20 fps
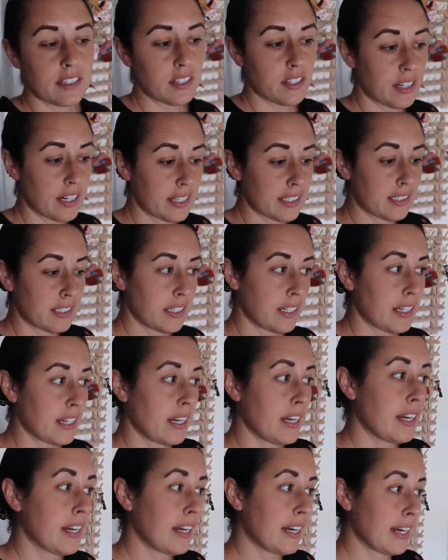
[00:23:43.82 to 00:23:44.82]
so the next thing
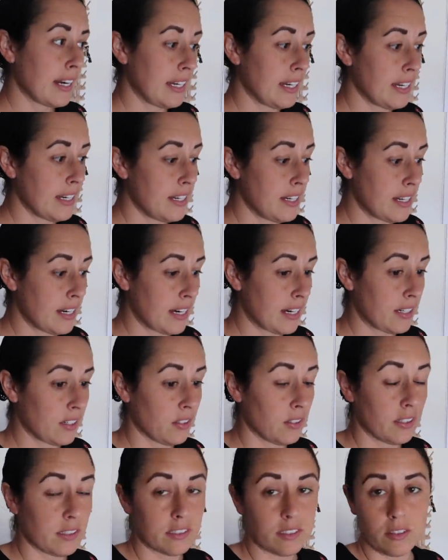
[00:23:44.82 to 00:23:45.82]
I need to
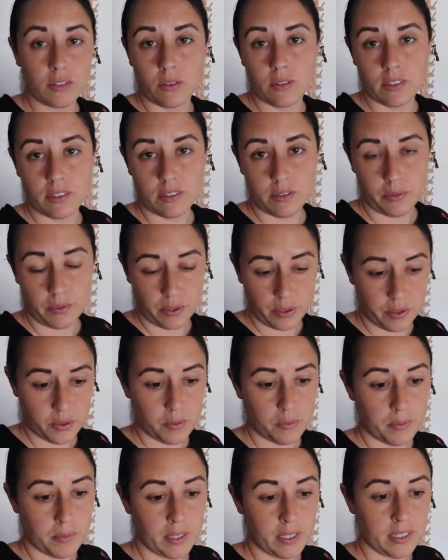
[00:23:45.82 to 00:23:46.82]
tackle is Oakland's
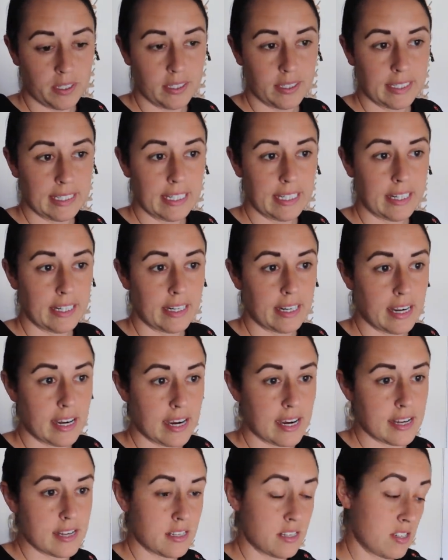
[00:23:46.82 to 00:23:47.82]
room. It
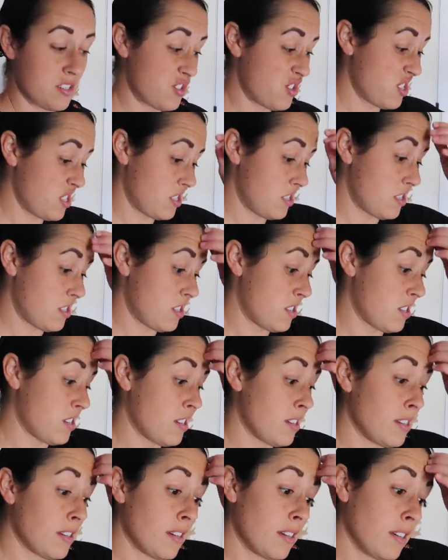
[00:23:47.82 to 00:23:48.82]
has just
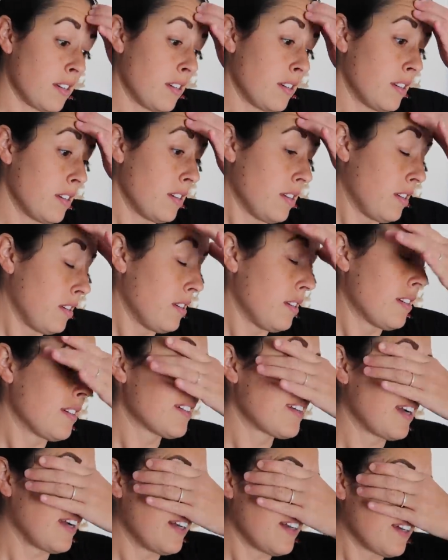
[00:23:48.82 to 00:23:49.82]

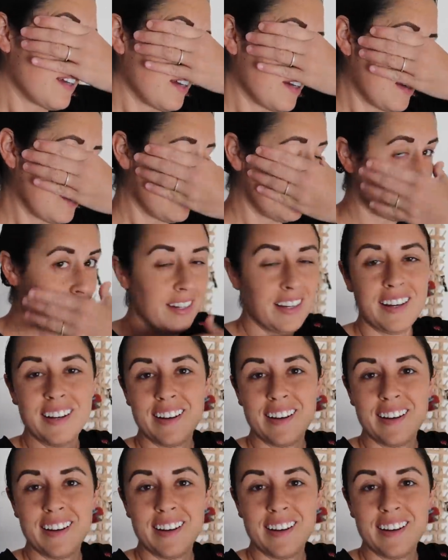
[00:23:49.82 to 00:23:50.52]
kind of gotten,